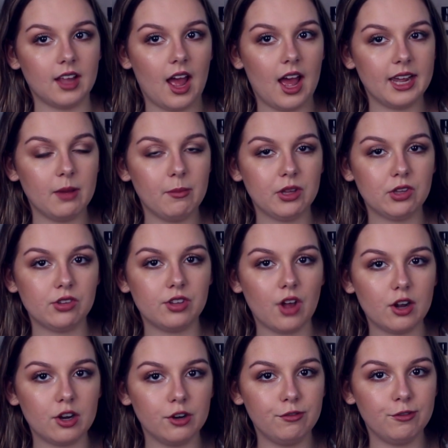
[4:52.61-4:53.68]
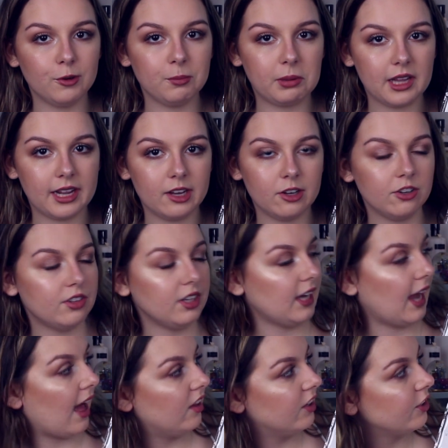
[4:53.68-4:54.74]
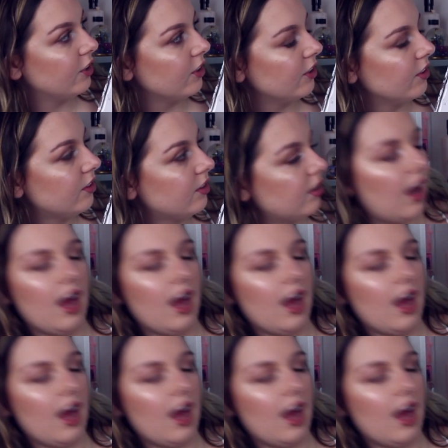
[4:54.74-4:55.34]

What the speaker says: I am a sucker for planners and calendars.